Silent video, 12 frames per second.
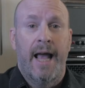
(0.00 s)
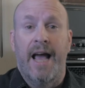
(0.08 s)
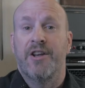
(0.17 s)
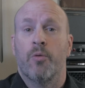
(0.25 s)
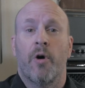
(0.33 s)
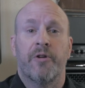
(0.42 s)

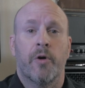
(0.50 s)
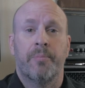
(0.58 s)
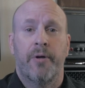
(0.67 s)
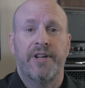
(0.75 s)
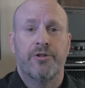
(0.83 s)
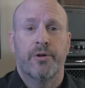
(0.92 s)
and you want to
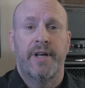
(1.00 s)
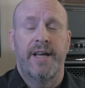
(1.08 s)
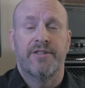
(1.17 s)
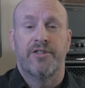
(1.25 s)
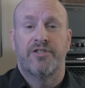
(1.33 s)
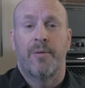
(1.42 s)
replace your
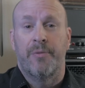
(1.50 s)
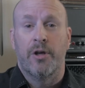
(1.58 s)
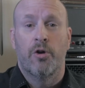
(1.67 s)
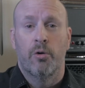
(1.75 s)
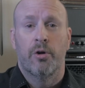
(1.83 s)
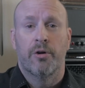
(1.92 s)
keys with something
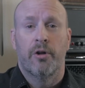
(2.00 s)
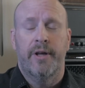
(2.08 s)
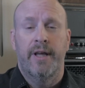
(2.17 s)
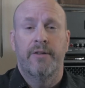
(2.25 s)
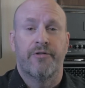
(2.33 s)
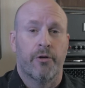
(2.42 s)
cooler
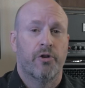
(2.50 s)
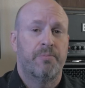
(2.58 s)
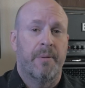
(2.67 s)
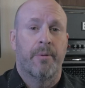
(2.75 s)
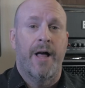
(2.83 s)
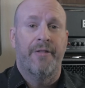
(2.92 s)
looking, for those
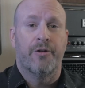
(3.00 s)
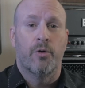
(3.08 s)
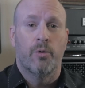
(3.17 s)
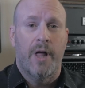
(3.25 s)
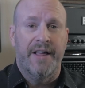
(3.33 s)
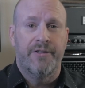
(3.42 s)
people out there
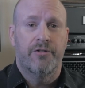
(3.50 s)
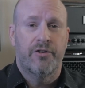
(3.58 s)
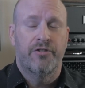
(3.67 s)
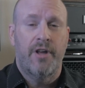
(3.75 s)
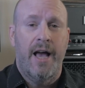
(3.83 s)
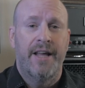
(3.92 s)
who like this
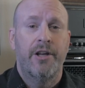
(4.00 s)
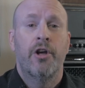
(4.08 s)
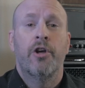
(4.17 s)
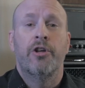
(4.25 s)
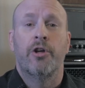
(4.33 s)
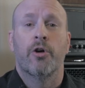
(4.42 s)
design,
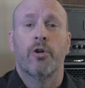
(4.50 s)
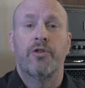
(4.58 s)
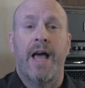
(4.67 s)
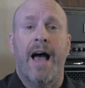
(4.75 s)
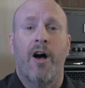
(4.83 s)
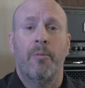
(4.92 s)
you'll
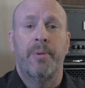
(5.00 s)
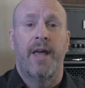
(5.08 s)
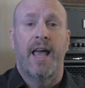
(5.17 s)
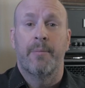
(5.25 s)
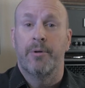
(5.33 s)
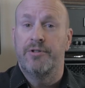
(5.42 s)
now be
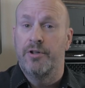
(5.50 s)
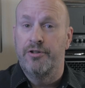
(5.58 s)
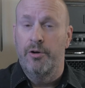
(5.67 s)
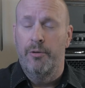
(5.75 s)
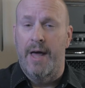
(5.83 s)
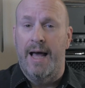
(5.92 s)
able to
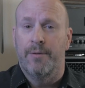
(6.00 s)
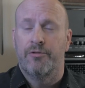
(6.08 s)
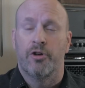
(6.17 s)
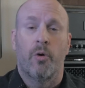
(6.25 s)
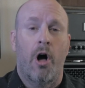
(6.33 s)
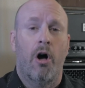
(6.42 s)
do that.
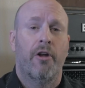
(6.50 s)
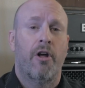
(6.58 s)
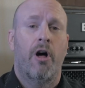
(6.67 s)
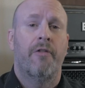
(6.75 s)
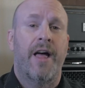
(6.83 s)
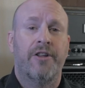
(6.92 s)
So all in
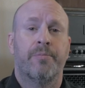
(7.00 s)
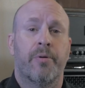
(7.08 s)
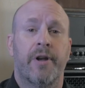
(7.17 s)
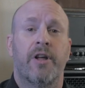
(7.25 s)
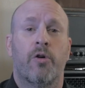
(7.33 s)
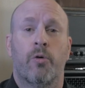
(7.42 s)
all, that's
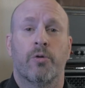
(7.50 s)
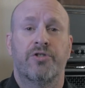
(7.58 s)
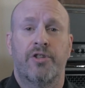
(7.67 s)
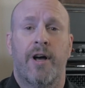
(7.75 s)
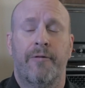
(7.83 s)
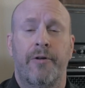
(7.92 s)
pretty cool
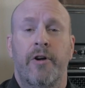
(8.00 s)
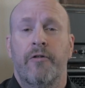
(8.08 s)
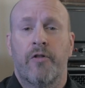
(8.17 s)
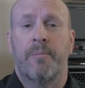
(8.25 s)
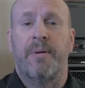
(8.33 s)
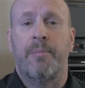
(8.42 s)
stuff
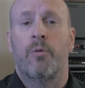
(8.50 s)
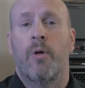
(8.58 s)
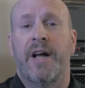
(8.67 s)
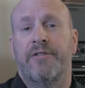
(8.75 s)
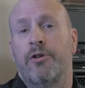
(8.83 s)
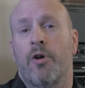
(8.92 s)
for people who
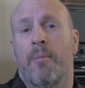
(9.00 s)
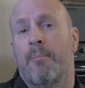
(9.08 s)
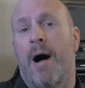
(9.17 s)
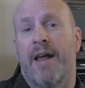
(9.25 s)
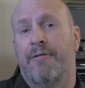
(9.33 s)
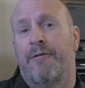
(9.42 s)
like to, you know,
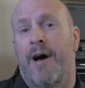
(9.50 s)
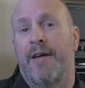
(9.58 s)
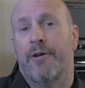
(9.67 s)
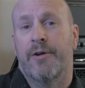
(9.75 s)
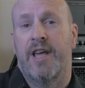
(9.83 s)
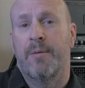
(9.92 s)
modify
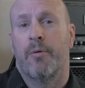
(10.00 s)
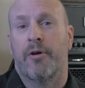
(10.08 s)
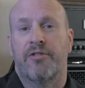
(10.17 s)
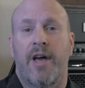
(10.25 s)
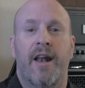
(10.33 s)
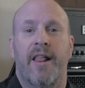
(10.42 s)
their keyboard.
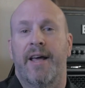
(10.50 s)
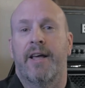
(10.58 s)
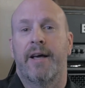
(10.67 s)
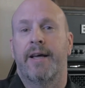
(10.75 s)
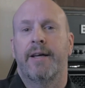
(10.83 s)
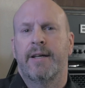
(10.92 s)
It's kind of like
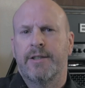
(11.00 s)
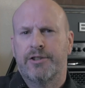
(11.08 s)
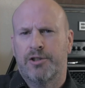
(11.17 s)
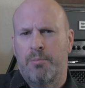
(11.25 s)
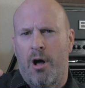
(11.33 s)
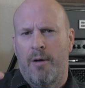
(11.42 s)
a
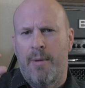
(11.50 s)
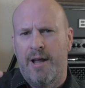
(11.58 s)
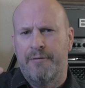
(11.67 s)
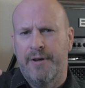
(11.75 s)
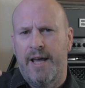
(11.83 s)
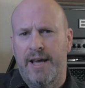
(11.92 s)
small
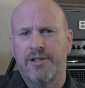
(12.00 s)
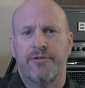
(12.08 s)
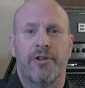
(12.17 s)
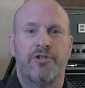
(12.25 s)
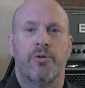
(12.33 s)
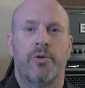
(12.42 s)
modification
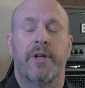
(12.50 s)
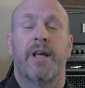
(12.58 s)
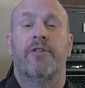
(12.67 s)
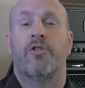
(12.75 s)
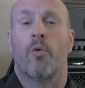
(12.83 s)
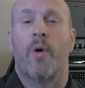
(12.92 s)
that you can
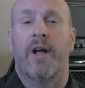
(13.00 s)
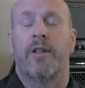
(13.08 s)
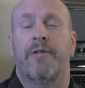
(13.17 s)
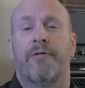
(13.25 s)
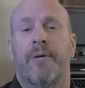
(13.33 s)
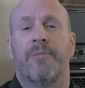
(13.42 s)
get
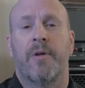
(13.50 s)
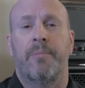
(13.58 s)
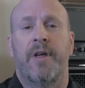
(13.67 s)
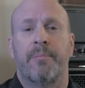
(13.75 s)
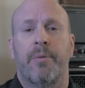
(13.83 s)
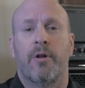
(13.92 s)
directly from the
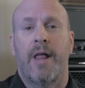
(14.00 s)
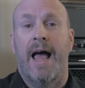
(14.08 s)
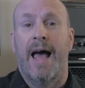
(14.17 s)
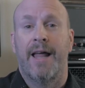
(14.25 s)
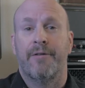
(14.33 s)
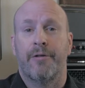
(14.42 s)
people
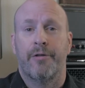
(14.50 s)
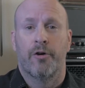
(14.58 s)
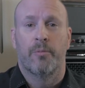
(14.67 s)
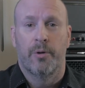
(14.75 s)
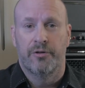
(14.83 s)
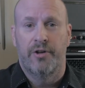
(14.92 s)
at
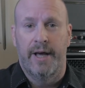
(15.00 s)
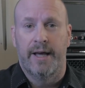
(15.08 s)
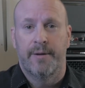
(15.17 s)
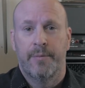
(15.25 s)
Thermaltake.